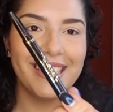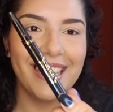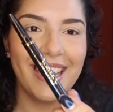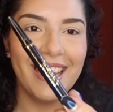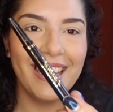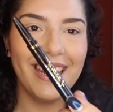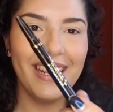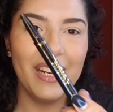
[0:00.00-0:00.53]

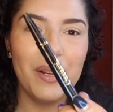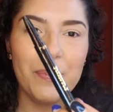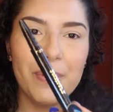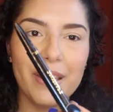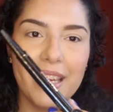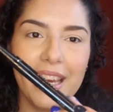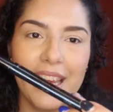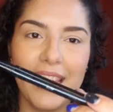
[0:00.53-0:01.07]
side,
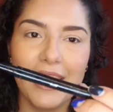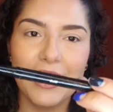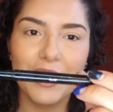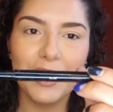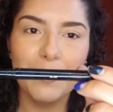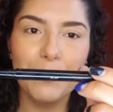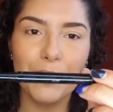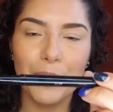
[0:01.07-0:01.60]
but I
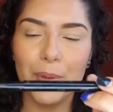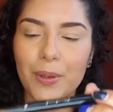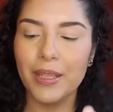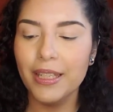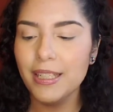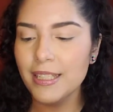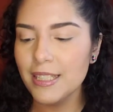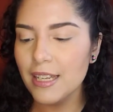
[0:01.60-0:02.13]
actually
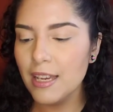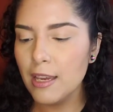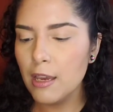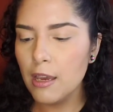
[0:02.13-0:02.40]
broke it.